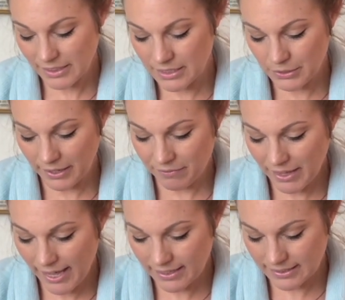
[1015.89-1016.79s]
So I have
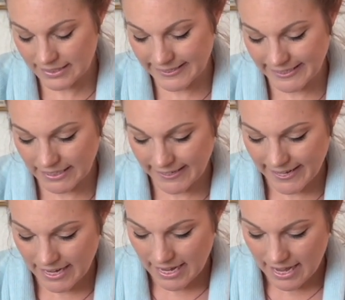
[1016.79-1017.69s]
that.
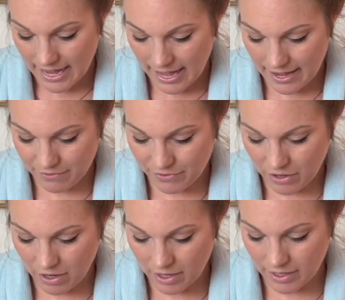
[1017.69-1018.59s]
I've
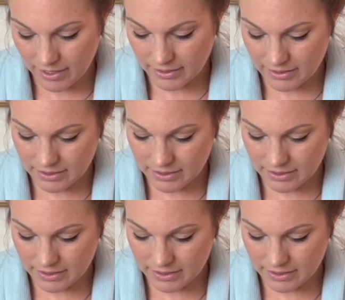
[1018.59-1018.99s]
got